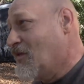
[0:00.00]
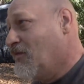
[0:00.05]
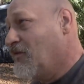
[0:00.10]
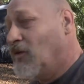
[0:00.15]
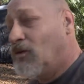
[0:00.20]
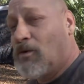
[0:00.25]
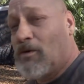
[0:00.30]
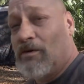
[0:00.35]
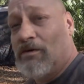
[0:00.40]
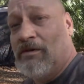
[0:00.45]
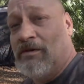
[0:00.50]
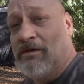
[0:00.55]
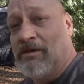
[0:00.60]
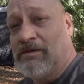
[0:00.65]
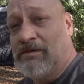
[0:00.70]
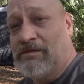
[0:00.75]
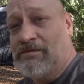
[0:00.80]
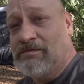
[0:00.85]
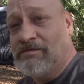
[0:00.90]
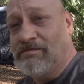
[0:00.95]
four,
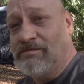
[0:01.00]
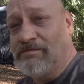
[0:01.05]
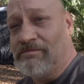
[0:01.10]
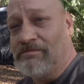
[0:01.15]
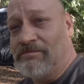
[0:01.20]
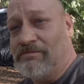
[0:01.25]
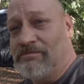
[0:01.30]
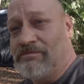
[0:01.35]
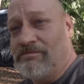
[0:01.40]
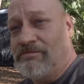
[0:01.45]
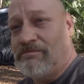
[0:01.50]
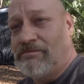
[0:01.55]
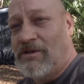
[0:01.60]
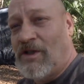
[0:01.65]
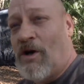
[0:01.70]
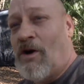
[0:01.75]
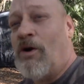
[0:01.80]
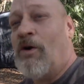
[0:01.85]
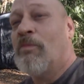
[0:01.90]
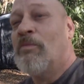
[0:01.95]

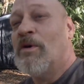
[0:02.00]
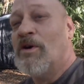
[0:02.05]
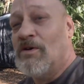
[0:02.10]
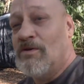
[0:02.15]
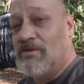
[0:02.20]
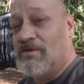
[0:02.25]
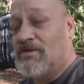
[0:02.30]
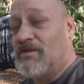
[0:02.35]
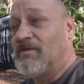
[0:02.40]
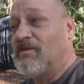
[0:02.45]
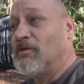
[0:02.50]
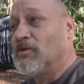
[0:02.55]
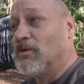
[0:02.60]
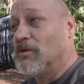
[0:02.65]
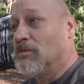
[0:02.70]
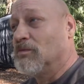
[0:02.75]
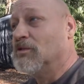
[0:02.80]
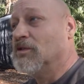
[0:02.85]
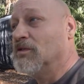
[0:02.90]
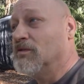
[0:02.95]
almost
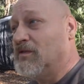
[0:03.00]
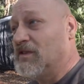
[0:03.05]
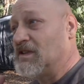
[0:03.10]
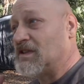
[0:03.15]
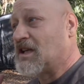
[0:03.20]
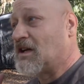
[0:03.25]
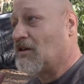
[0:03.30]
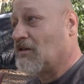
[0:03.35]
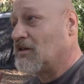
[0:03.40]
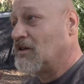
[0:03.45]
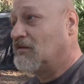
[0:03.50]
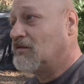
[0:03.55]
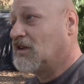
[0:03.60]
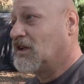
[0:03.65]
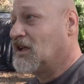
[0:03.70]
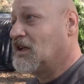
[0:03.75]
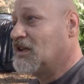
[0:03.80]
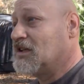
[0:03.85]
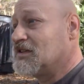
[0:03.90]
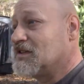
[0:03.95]
four movies out of it
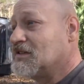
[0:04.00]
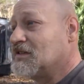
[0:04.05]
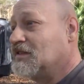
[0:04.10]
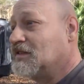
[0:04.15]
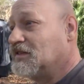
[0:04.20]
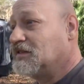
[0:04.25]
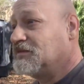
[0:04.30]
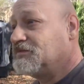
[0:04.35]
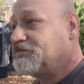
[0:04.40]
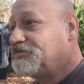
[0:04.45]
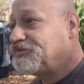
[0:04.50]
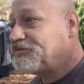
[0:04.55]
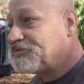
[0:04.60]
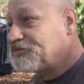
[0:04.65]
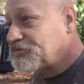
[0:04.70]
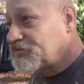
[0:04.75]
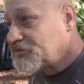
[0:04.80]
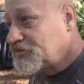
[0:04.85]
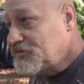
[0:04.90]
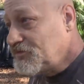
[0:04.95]
last night.
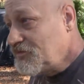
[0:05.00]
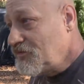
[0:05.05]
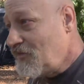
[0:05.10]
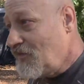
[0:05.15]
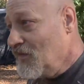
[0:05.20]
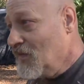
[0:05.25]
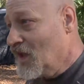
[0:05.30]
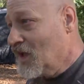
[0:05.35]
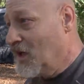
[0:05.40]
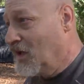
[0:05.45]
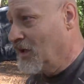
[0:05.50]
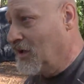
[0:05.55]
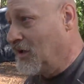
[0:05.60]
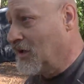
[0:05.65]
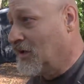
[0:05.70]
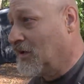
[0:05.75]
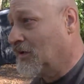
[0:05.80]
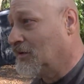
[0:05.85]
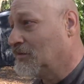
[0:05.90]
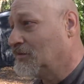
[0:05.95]

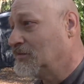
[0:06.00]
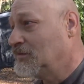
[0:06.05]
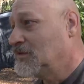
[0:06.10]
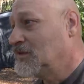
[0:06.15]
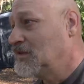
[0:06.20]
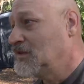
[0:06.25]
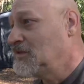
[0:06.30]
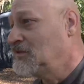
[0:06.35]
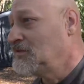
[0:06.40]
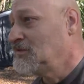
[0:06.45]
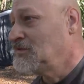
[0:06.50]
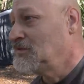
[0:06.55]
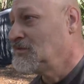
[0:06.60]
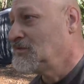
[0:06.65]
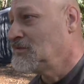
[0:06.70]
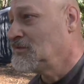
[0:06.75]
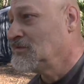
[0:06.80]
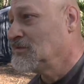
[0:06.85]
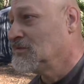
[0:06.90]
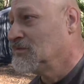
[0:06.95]
Uh,
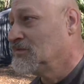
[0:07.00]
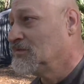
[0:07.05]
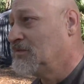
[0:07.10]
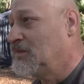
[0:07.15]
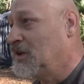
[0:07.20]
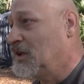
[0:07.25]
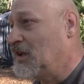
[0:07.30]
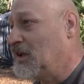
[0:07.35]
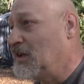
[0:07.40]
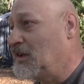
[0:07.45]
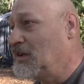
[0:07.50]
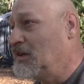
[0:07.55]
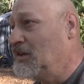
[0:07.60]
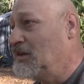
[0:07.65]
but